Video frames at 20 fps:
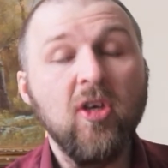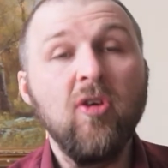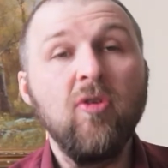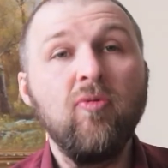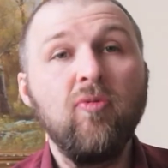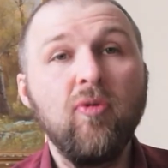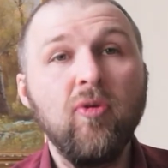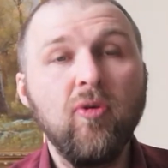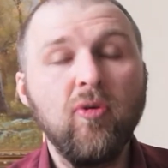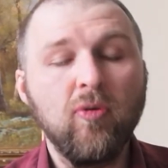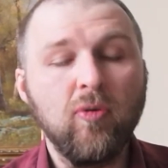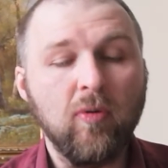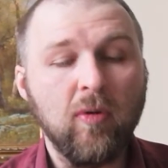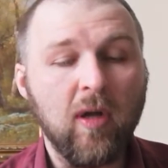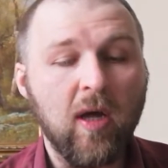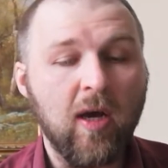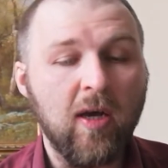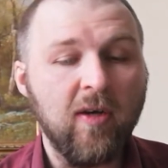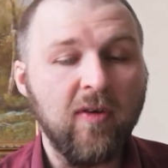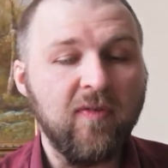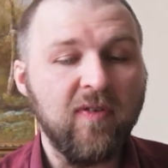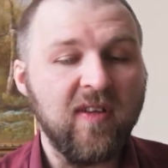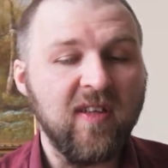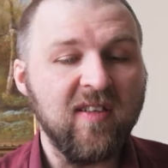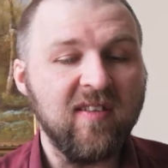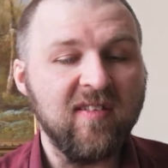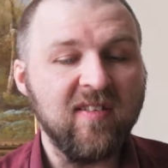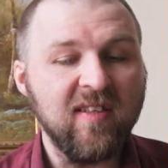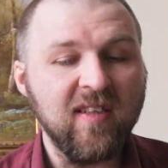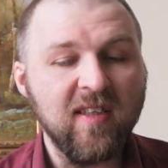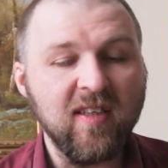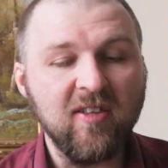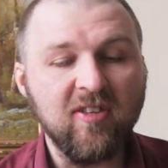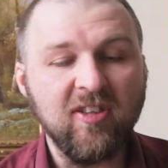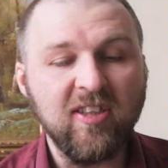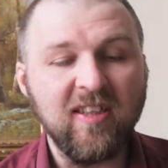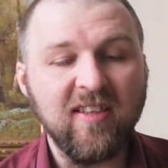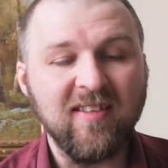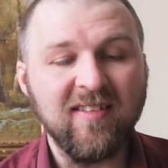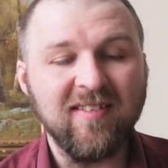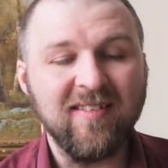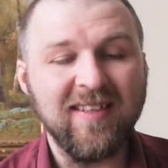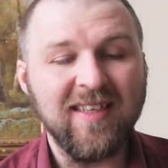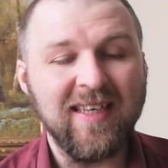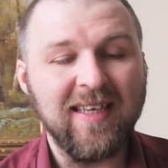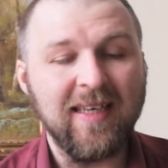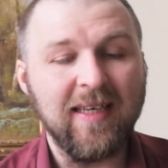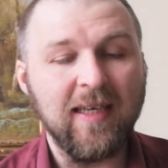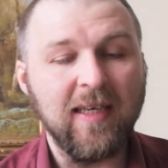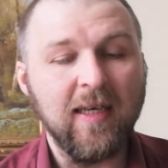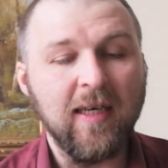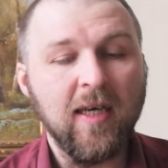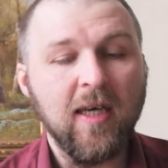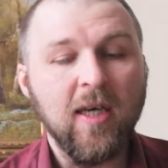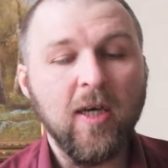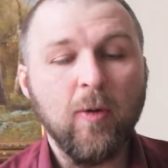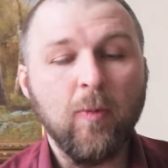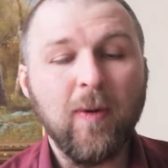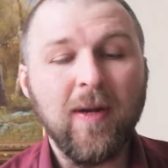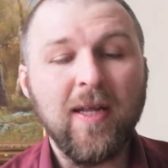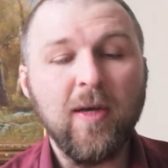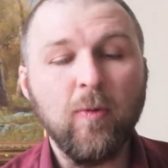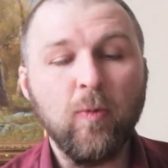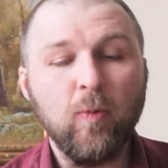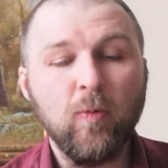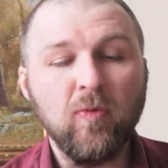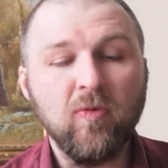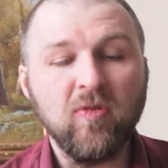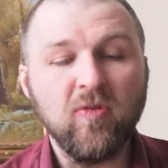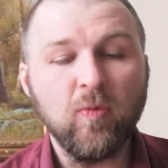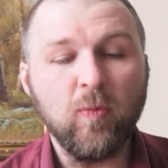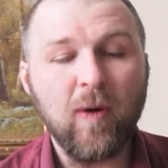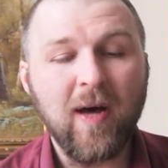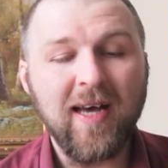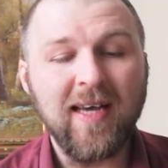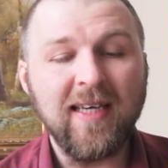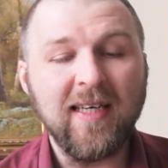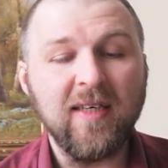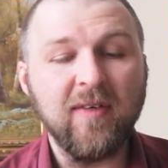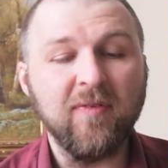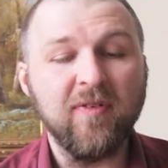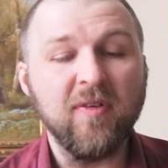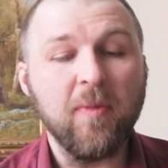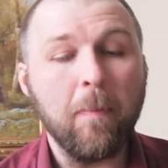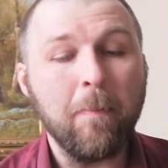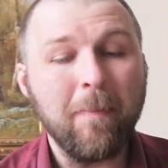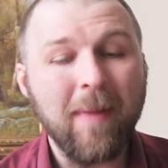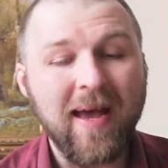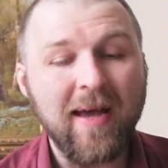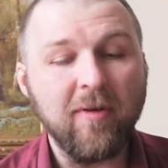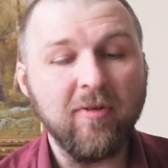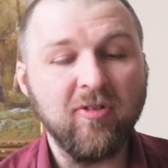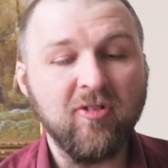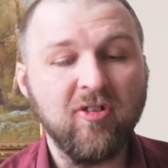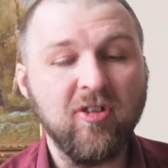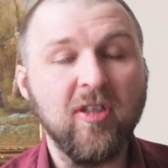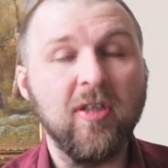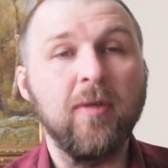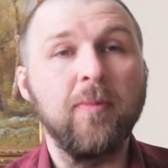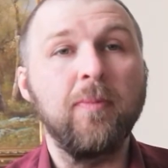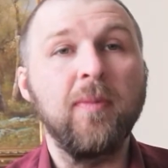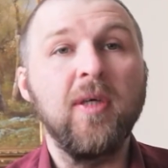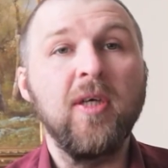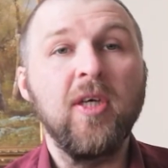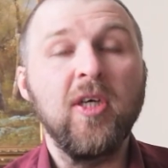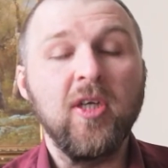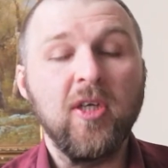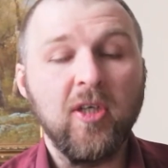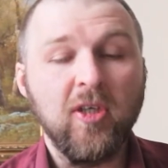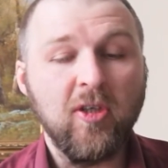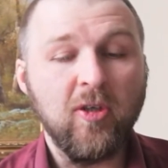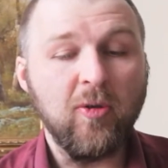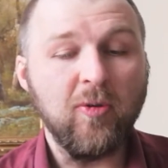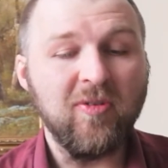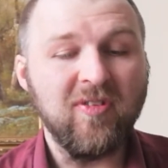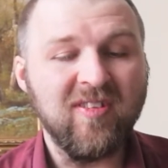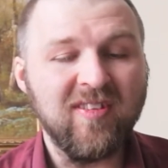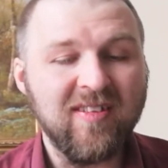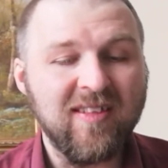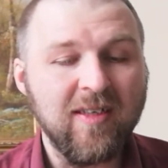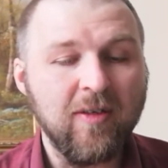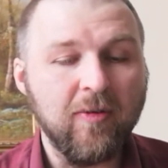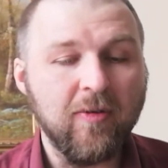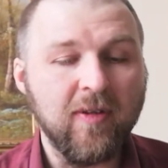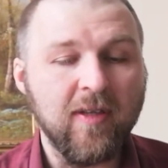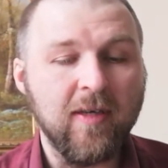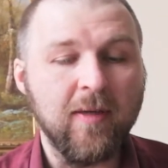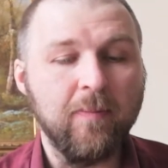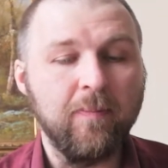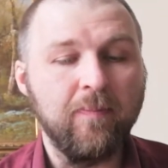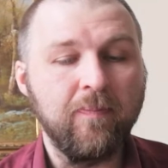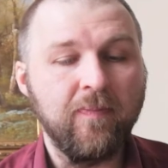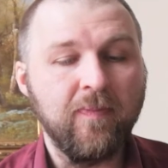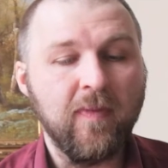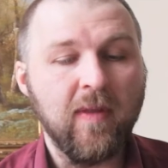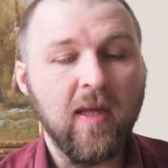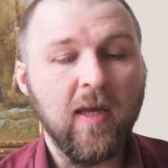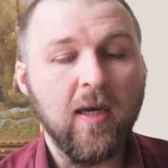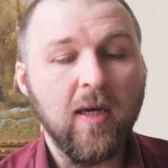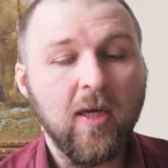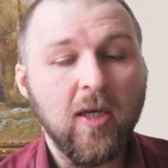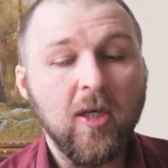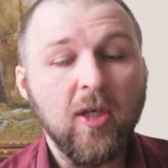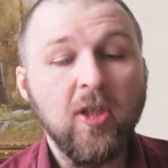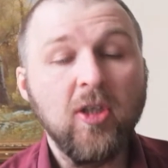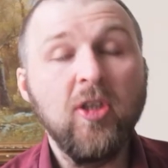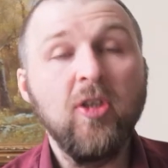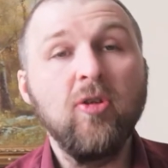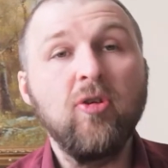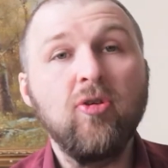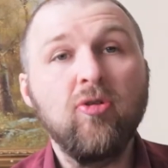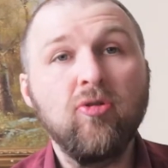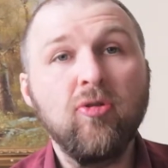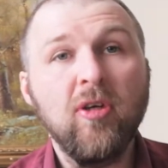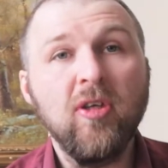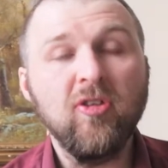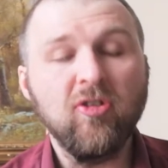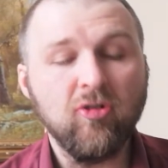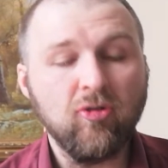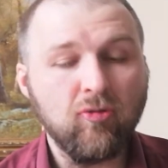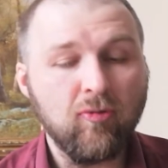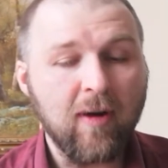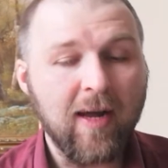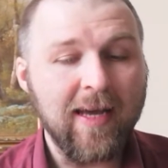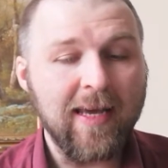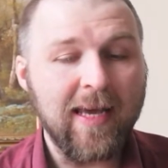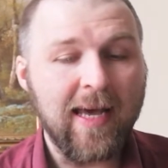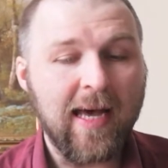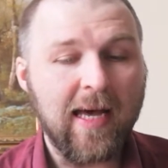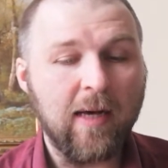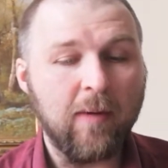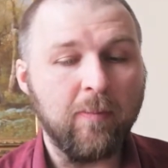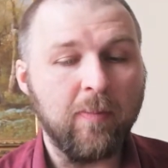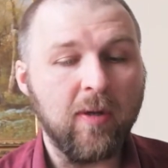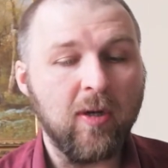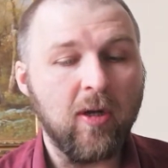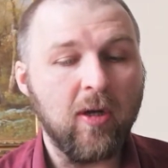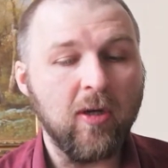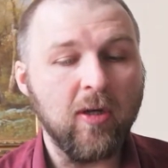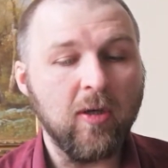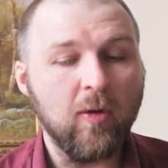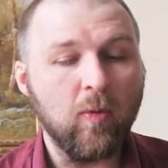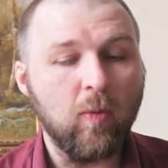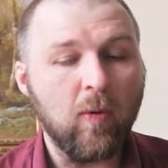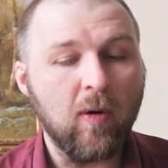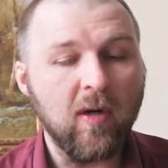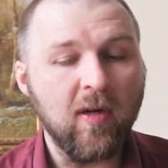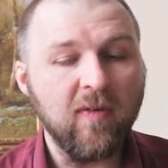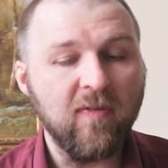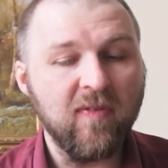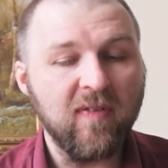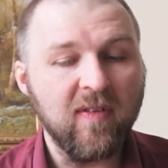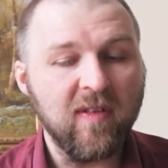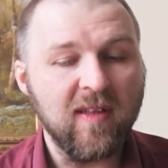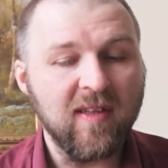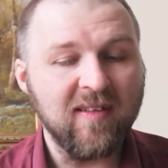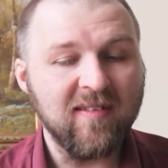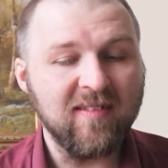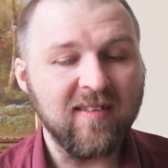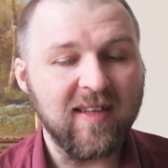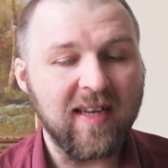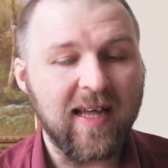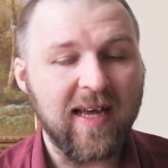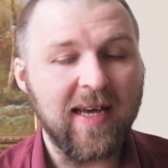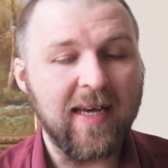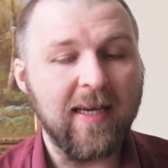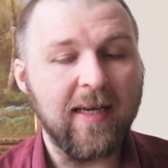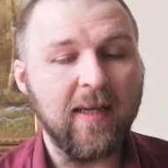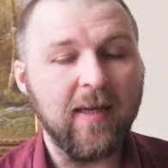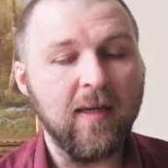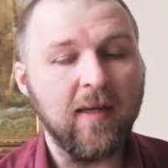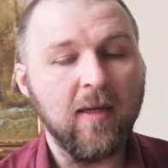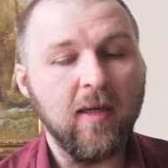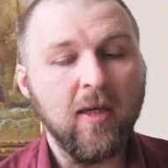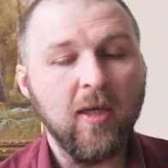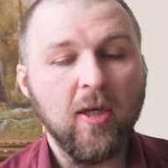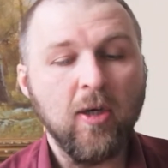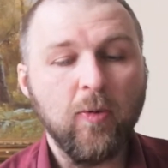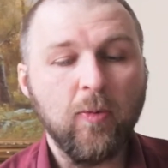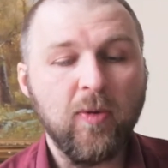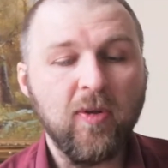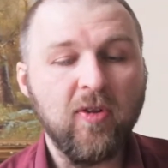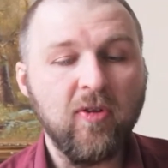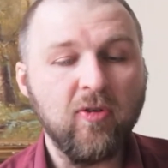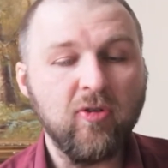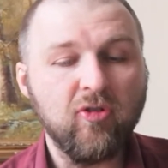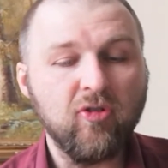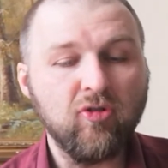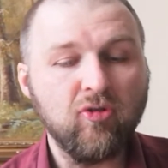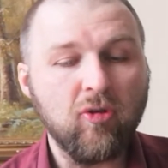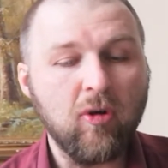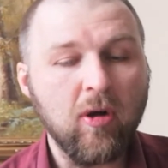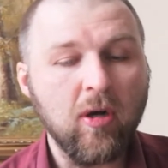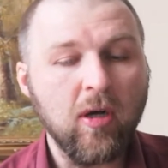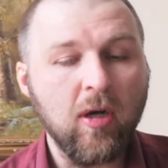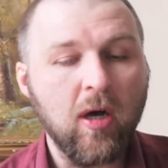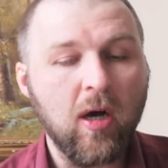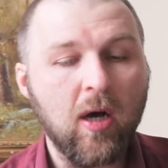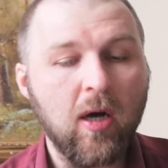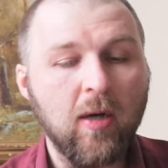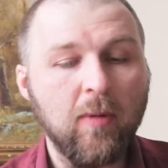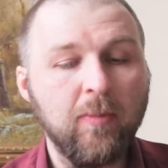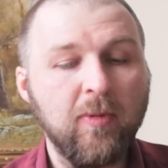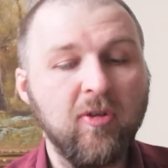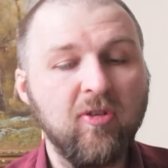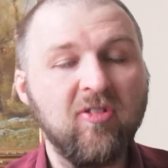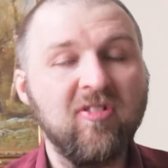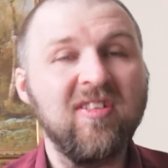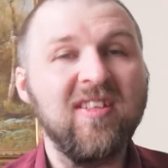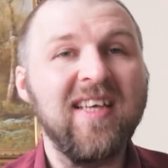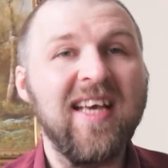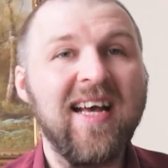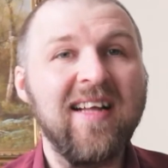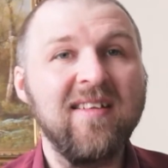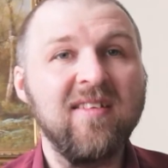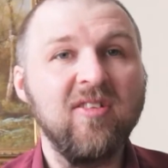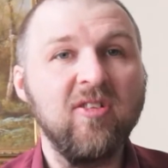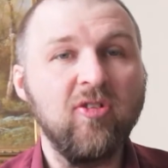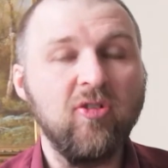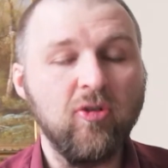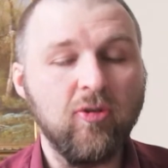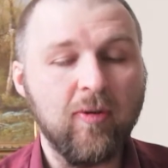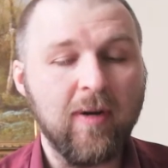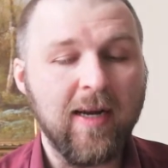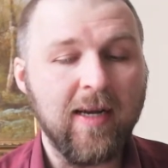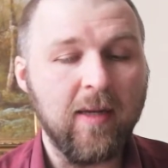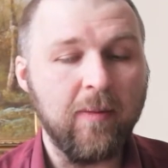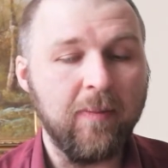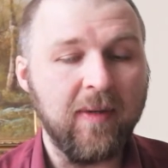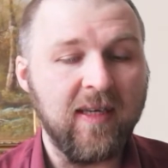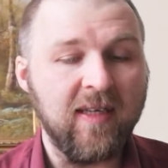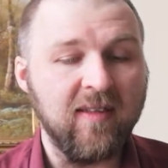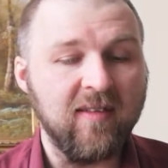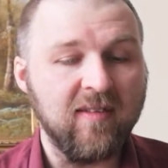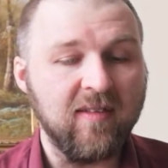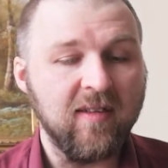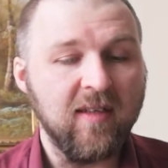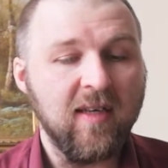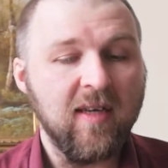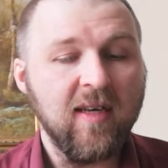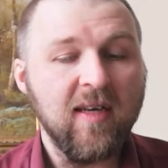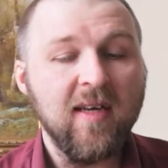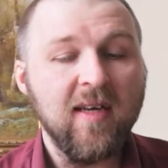You rule over the surging sea. When its waves mount up, you still them. You crushed Rahab like one of the slain. With your strong arm, you scattered your enemies.